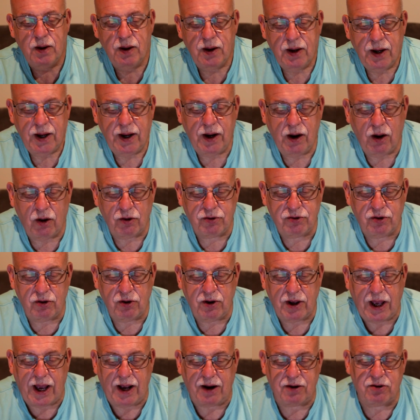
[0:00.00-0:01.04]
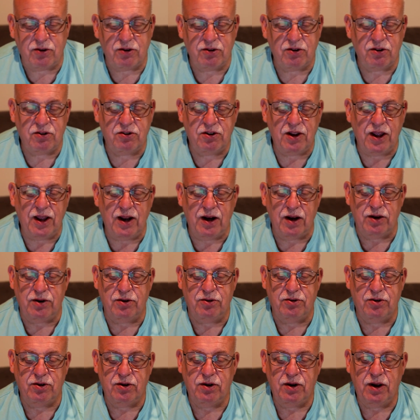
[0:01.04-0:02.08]
It also acts as a
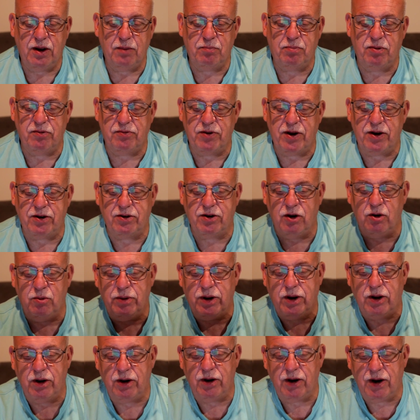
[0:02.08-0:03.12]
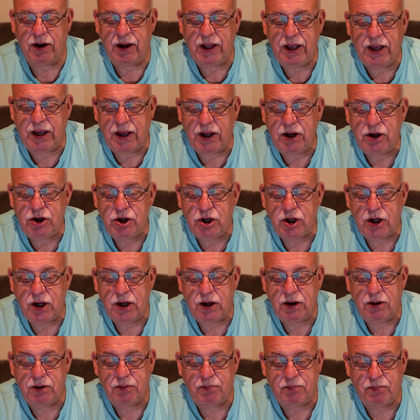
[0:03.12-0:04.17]
sealant. It prevents lubricant leakage,
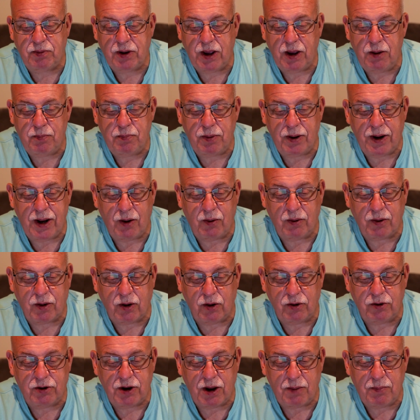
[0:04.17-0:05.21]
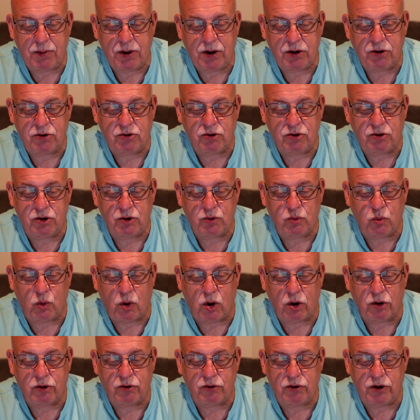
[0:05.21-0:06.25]
keeping out contaminants such as
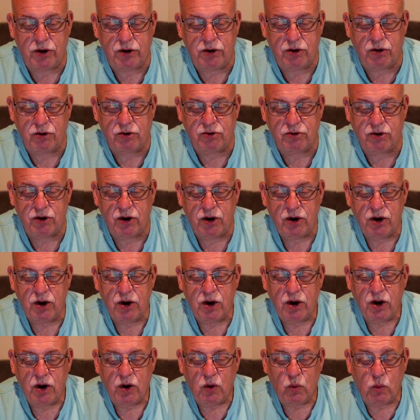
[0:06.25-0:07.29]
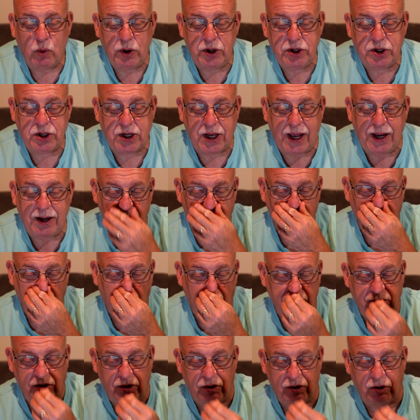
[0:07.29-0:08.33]
water and dust, which can
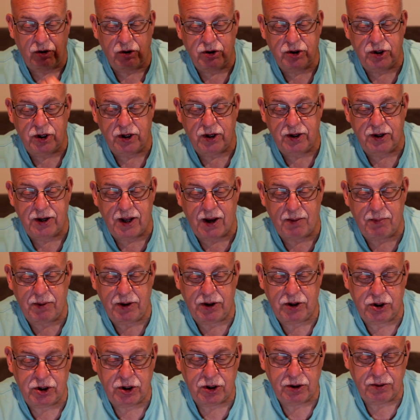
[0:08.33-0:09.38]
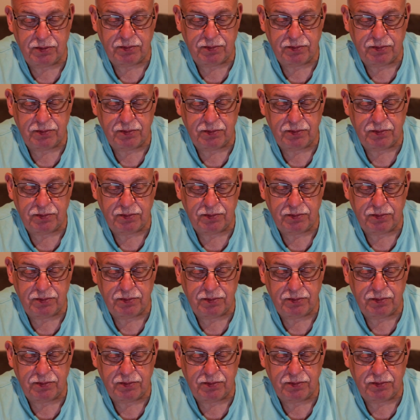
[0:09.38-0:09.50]
cause corrosion and damage.